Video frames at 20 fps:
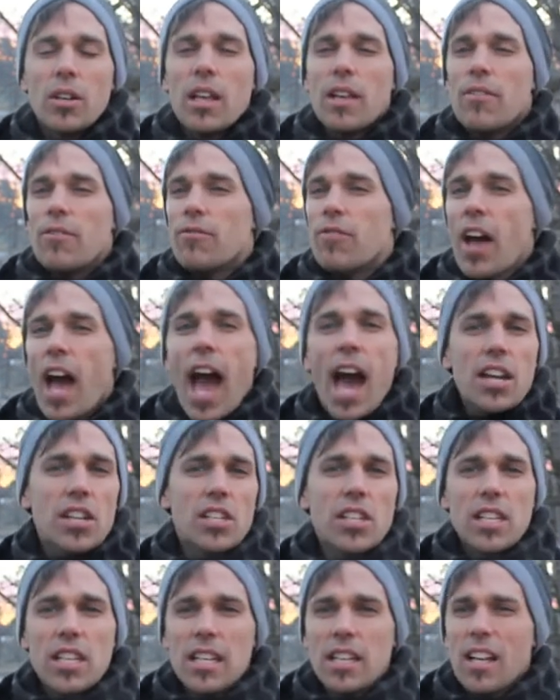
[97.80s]
in
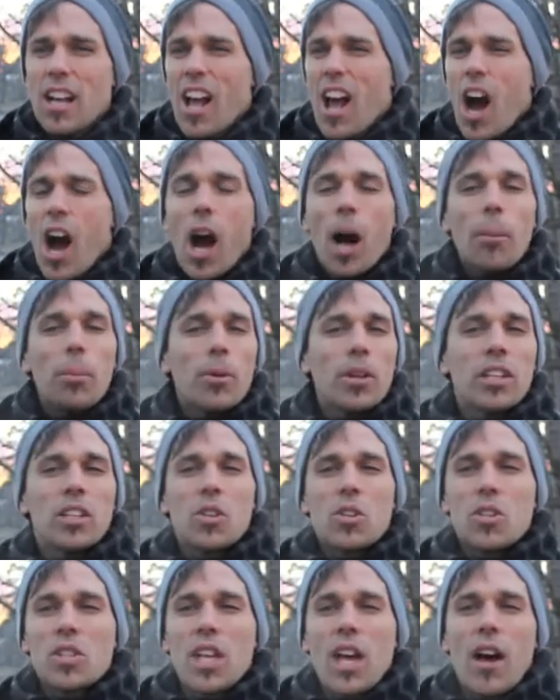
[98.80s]
fasting, humbling
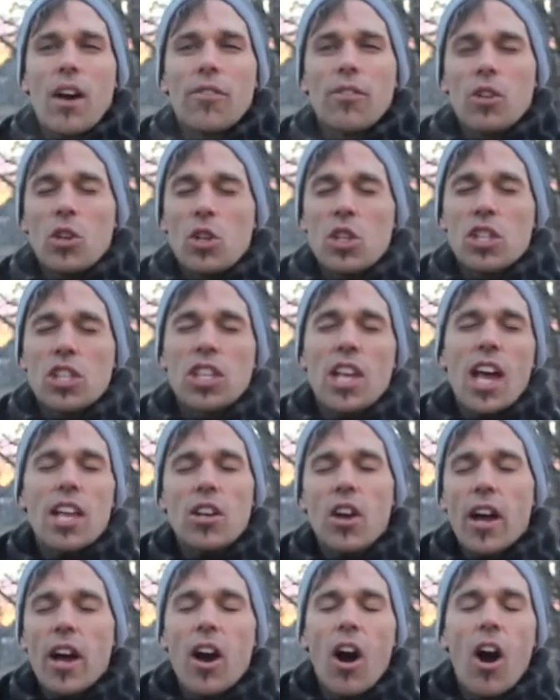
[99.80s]
yourself, and you set
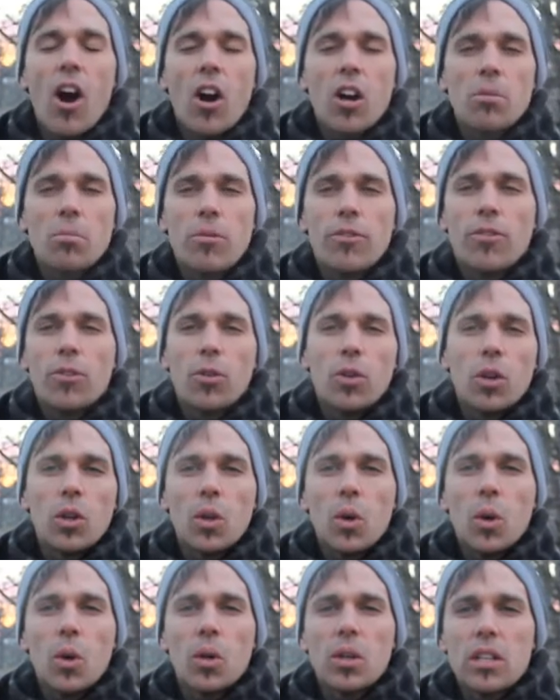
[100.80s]
your heart before the
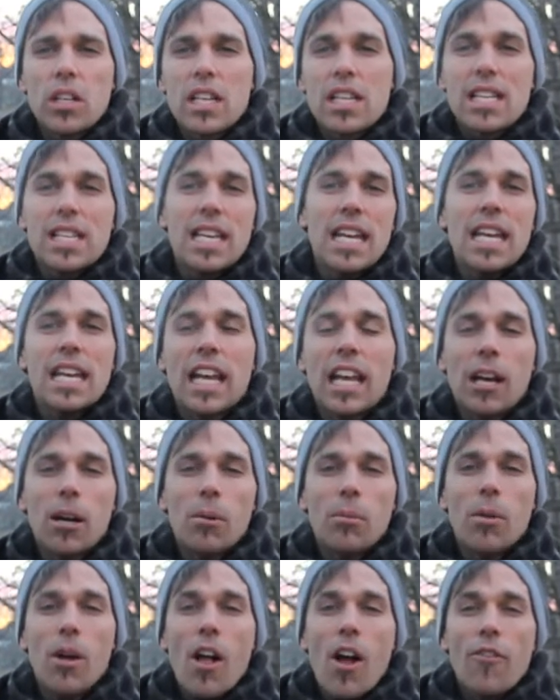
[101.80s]
Lord to seek
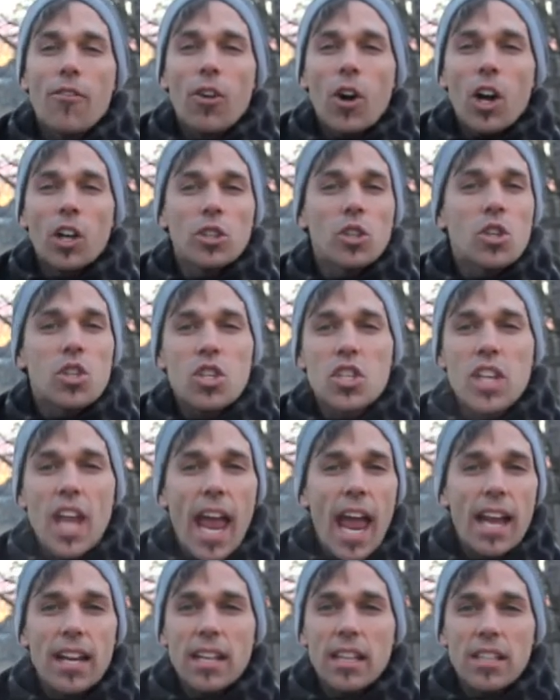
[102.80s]
Him for
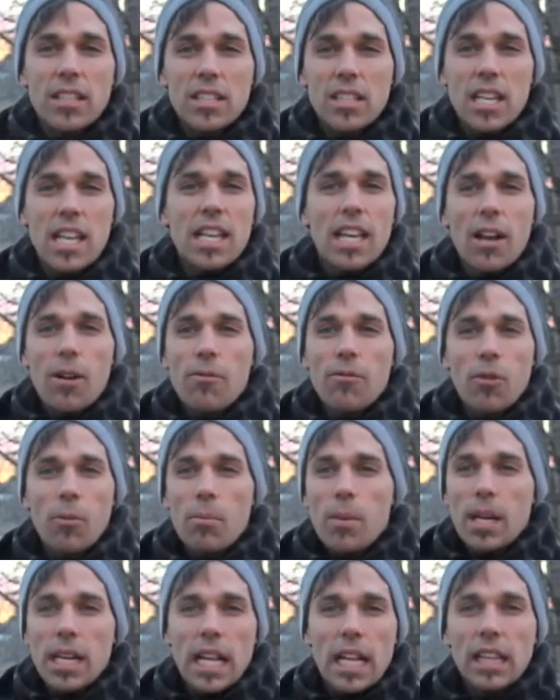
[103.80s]
understanding, seek Him for
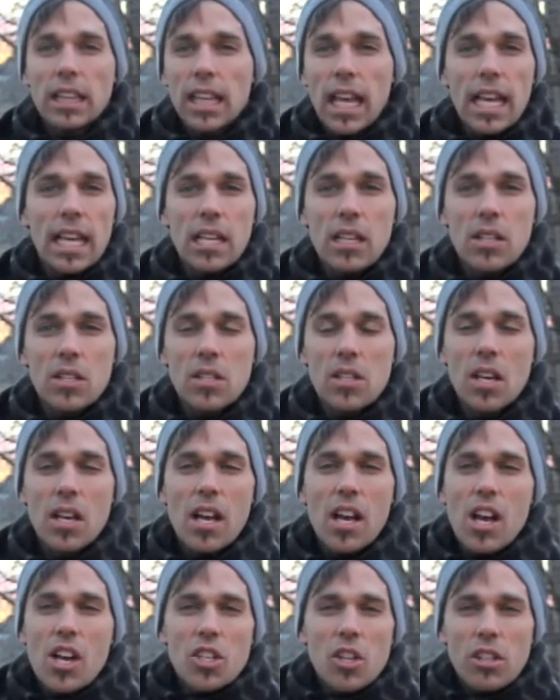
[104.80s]
many things.
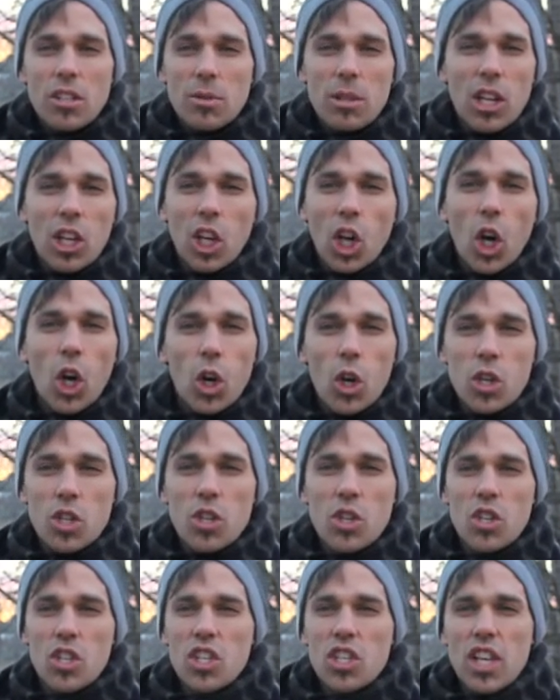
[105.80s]
So I just want to encourage
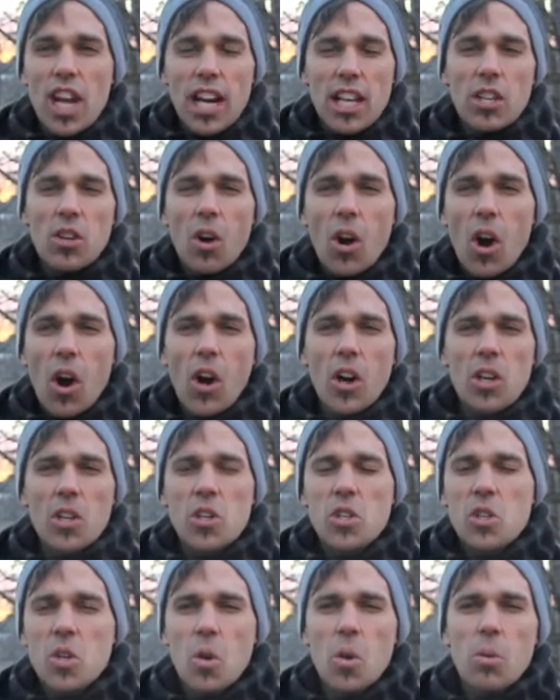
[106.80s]
you, setting your heart is
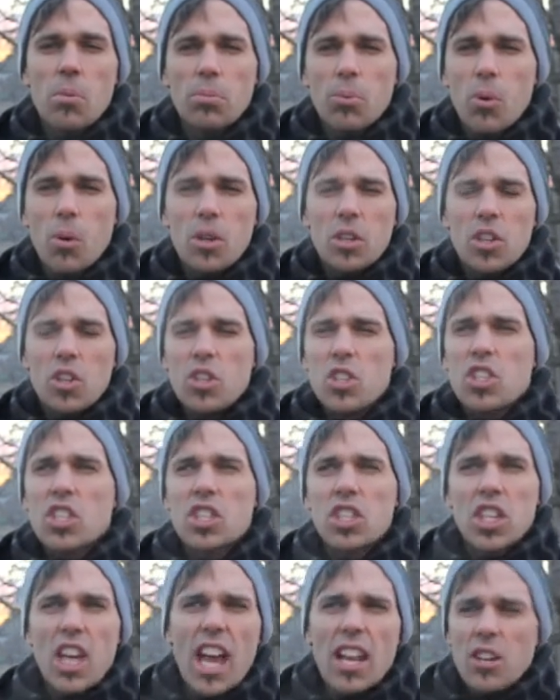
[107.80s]
so important. You
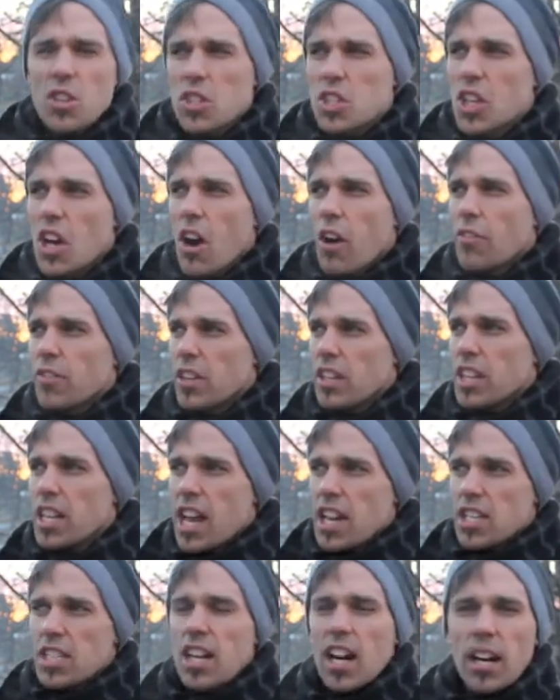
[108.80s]
set yourself to,
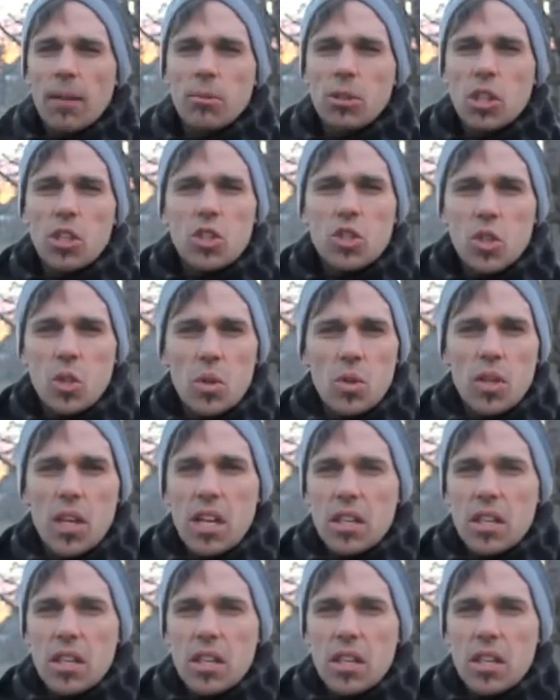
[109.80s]
yes, God, I'm going to do